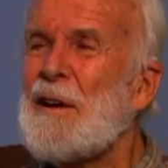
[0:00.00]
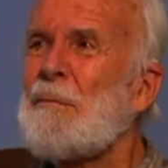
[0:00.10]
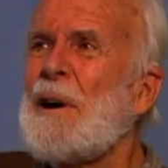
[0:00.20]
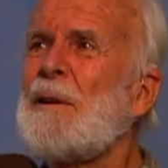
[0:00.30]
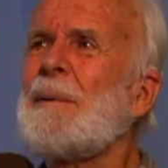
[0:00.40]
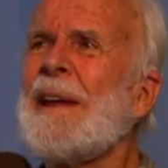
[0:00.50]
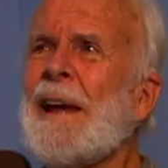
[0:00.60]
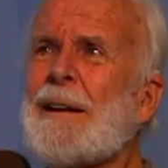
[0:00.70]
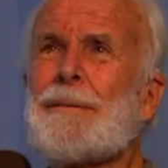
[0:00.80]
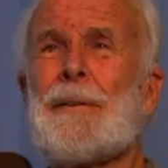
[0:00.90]
Well, we
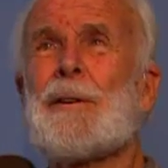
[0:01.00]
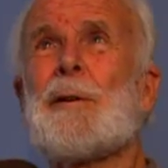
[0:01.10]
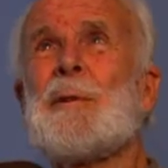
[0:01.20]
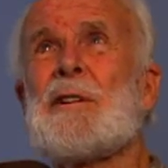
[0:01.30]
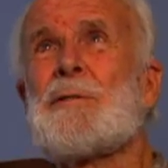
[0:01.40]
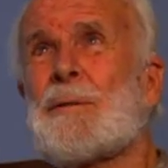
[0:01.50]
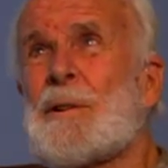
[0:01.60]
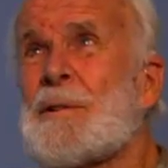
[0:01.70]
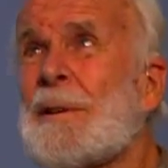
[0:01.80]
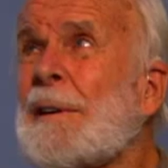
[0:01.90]
had a farm in
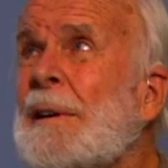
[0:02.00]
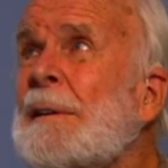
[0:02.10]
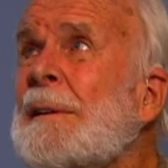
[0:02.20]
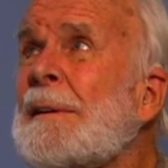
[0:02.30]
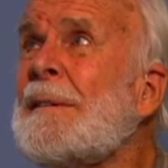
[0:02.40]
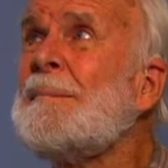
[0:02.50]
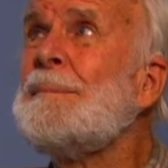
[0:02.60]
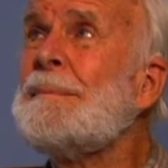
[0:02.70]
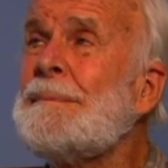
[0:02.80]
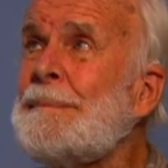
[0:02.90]
Georgia and
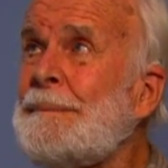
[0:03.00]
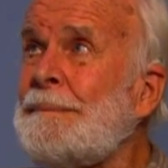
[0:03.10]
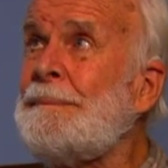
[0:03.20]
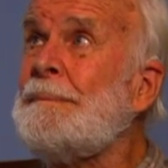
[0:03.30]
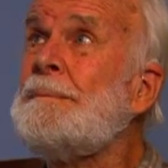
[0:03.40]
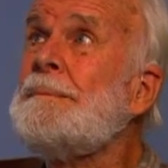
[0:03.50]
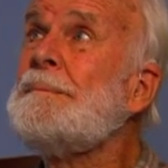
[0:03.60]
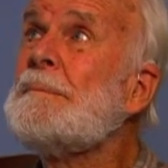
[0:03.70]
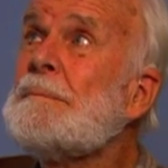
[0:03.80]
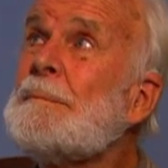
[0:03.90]

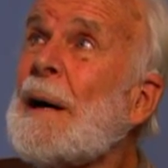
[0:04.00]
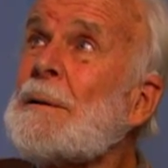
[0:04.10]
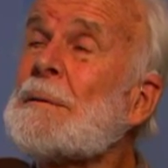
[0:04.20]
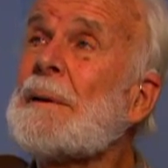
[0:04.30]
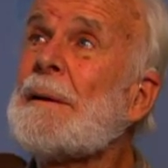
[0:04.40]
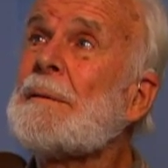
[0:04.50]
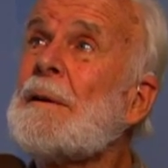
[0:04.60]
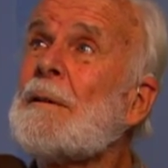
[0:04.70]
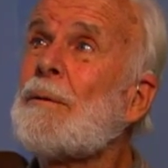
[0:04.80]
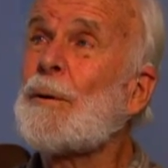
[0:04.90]
about
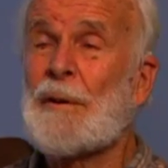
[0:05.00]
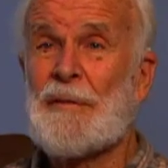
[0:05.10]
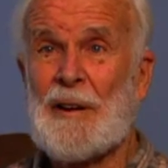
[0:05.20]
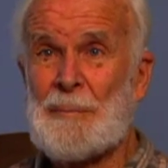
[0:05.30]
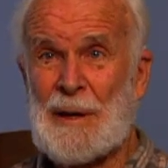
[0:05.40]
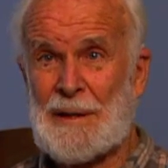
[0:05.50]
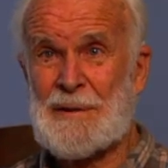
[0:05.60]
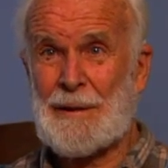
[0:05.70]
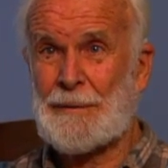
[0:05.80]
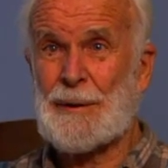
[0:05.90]
45 minutes
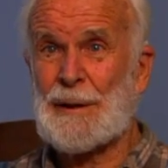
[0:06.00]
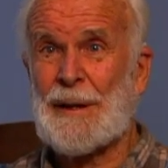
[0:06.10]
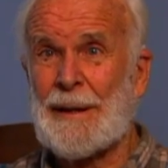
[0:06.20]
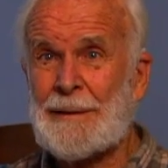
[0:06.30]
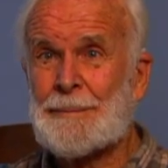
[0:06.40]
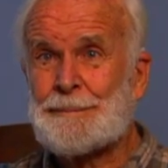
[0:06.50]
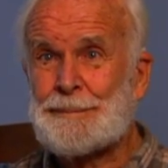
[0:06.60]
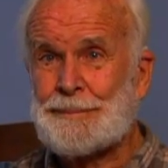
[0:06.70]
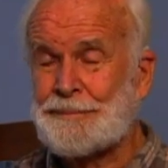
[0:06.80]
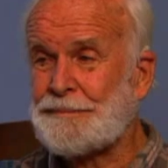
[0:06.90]
out of Atlanta.
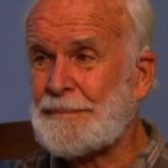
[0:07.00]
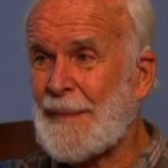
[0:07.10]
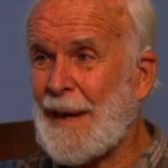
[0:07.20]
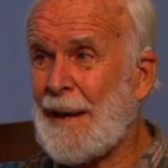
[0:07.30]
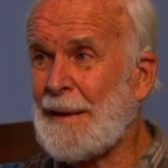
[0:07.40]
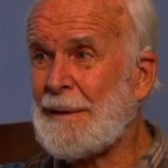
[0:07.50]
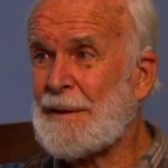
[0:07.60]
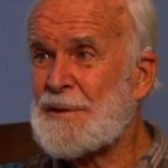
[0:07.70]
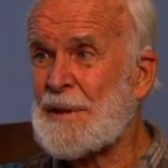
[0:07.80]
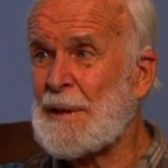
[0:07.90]
And the
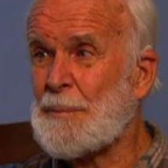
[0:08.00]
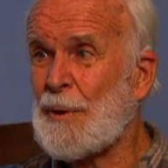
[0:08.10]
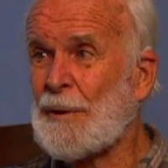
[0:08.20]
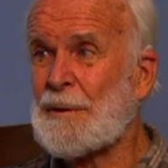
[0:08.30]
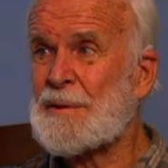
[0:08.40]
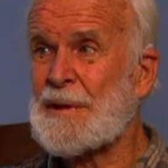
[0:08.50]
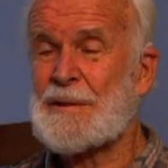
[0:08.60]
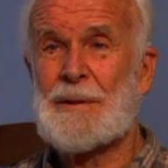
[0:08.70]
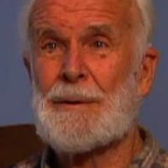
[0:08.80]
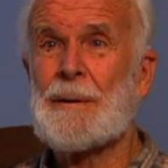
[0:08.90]
city bought
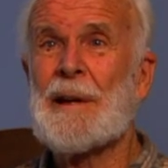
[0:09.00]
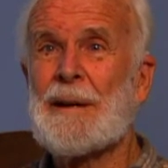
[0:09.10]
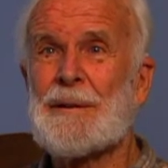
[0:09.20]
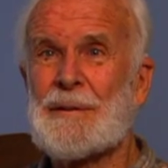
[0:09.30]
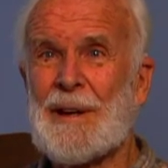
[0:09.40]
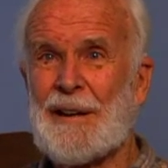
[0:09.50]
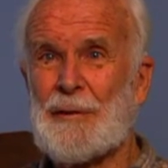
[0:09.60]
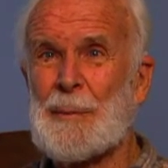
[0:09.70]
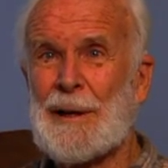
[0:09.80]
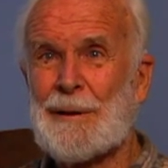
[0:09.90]
600 acres half
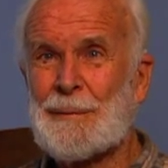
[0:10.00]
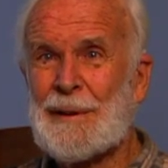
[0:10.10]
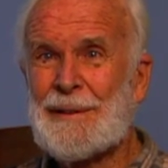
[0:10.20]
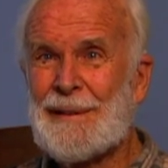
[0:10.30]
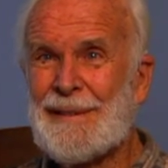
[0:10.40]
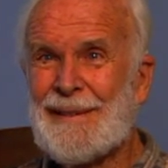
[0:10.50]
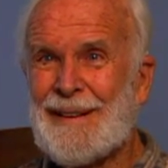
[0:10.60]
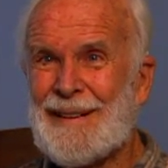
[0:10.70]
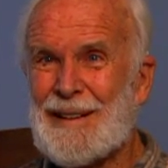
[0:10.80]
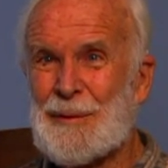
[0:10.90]
a mile away
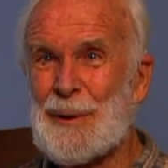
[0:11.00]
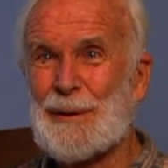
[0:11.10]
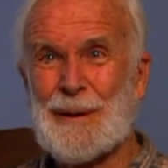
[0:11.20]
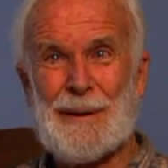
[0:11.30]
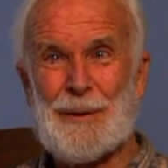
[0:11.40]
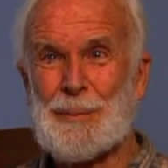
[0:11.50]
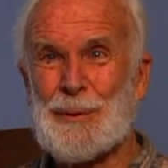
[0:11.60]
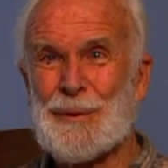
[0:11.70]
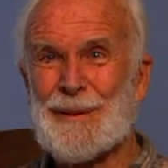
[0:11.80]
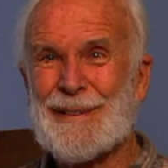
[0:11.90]
to build an
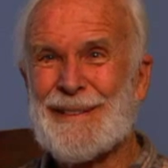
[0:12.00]
airport.